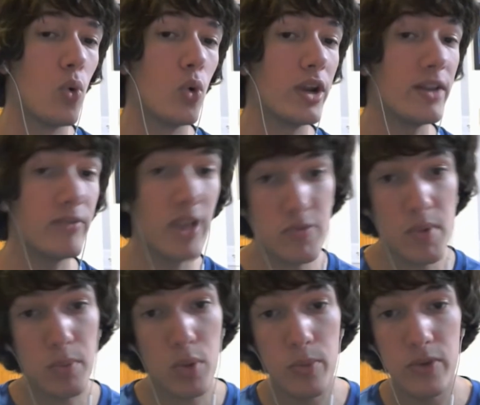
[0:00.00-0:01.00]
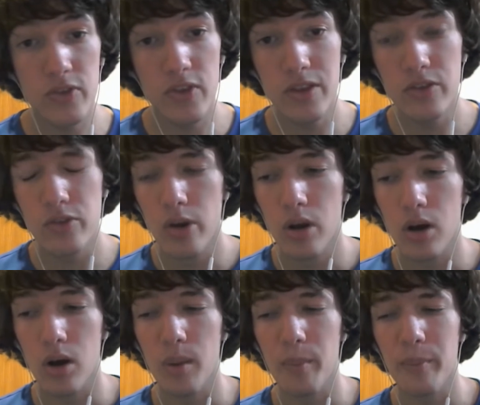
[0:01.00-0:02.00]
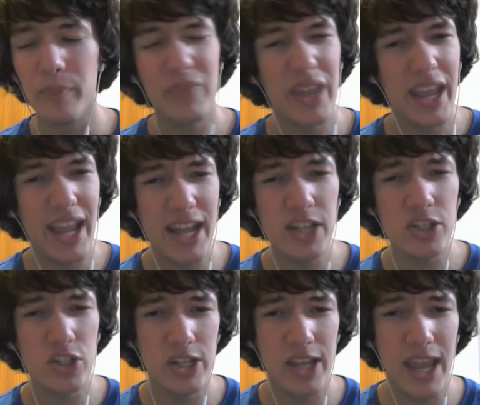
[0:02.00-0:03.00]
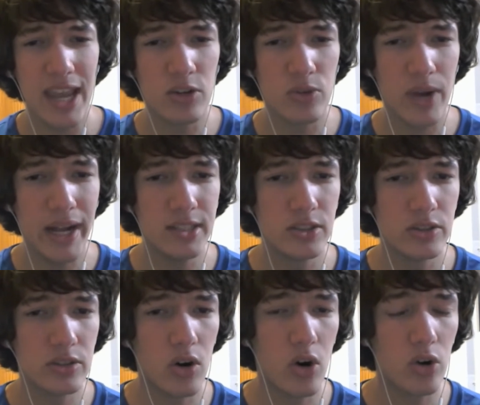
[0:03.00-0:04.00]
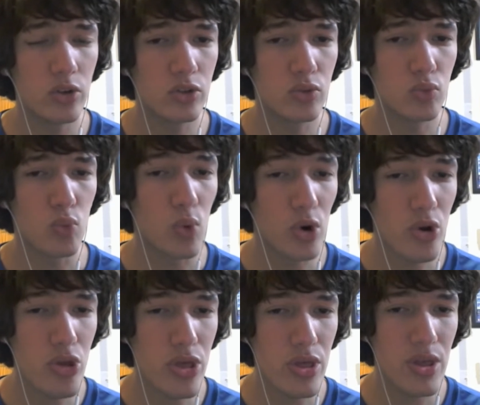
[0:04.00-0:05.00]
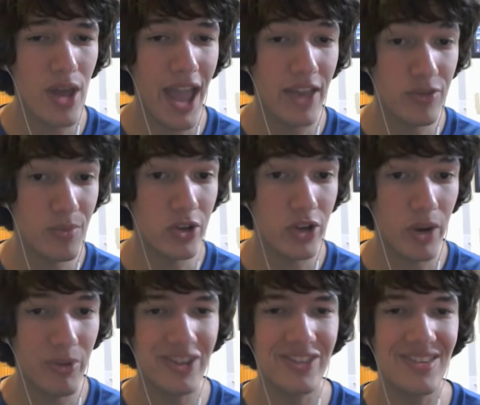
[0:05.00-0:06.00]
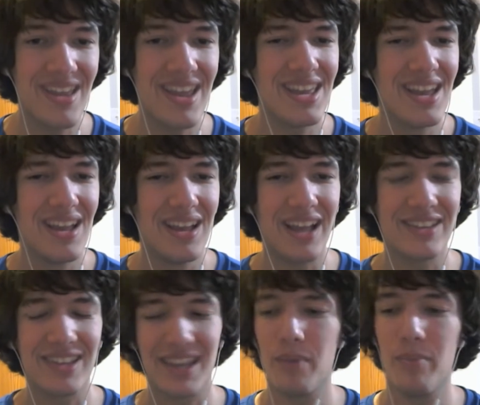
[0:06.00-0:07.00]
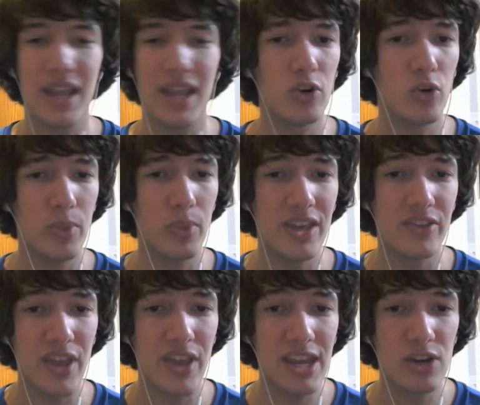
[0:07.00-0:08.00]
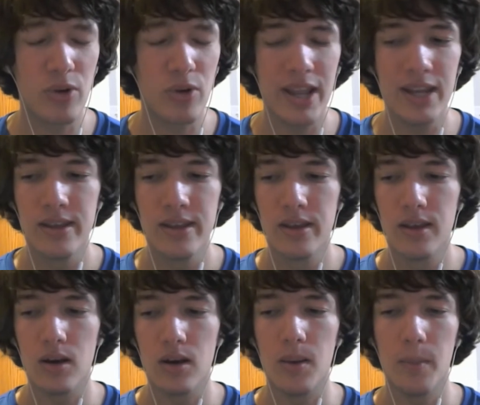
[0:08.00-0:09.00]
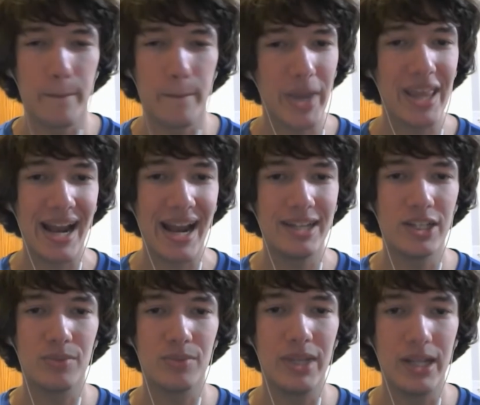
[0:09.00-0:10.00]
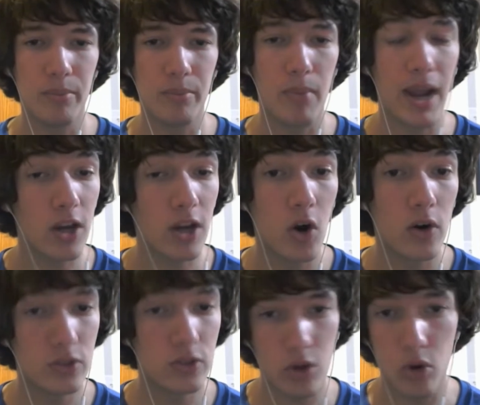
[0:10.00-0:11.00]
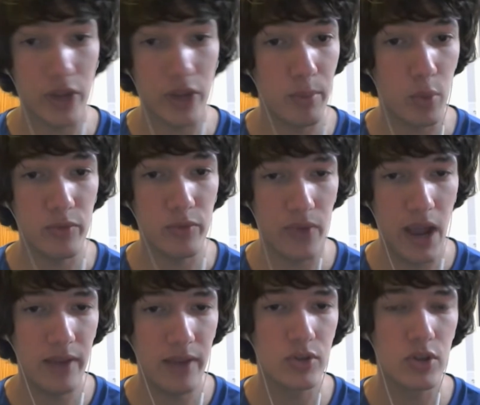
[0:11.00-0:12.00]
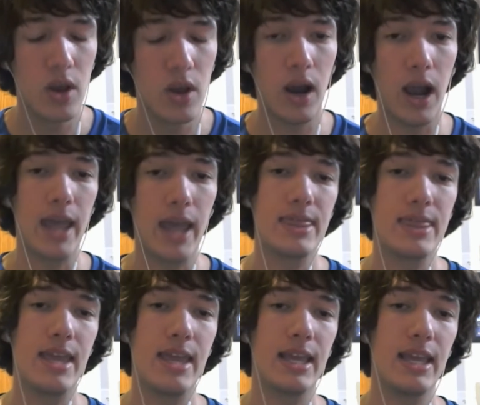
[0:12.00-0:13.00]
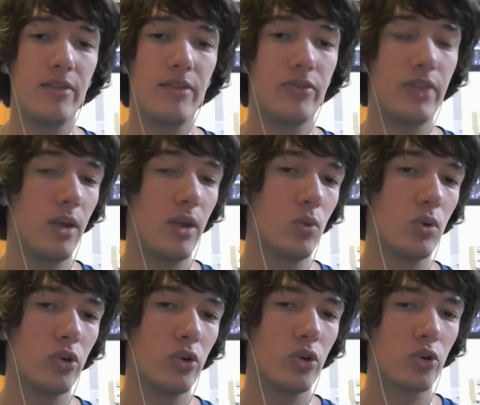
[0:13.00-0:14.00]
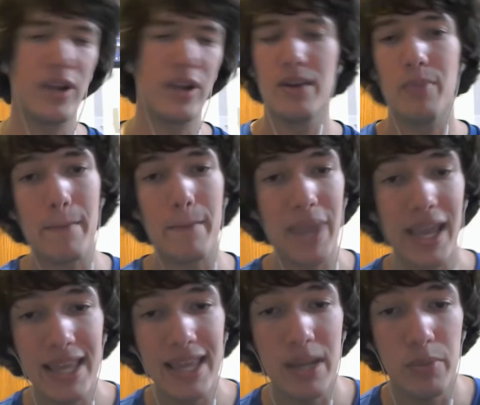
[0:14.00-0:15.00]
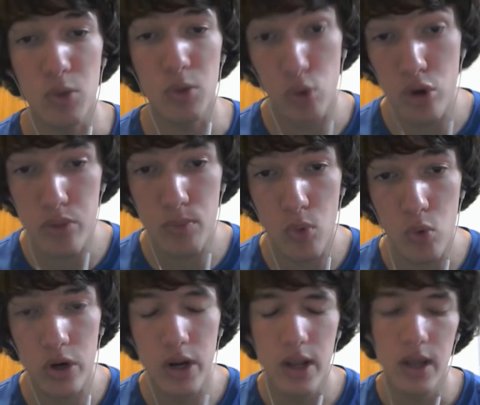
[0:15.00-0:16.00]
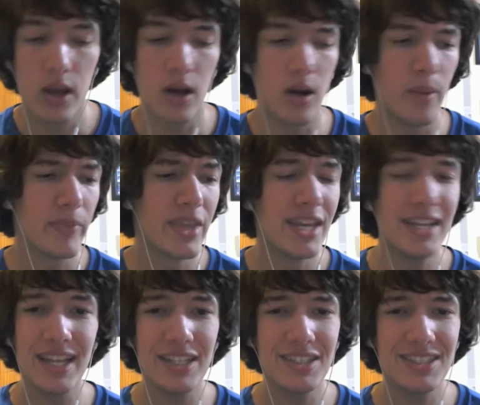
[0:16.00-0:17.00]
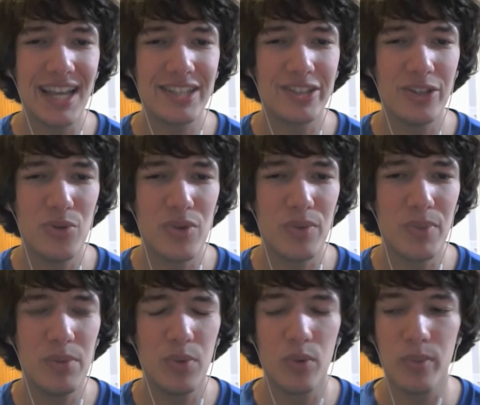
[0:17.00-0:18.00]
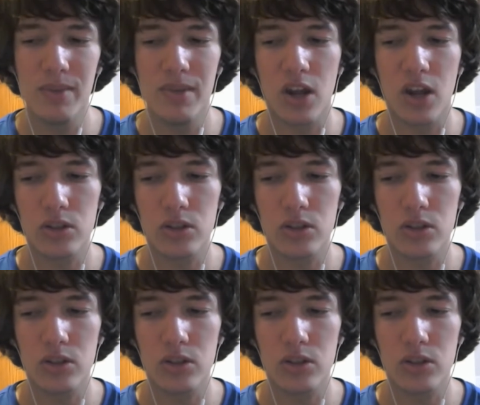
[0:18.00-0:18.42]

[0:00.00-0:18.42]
investment purposes, HGA grades aren't worth as much, I want to say, as like a Beckett or PSA grade. By that I just mean my cards, all 9.5s. I think if they were graded by Beckett, they'd be worth more. And that just has to do with people maybe not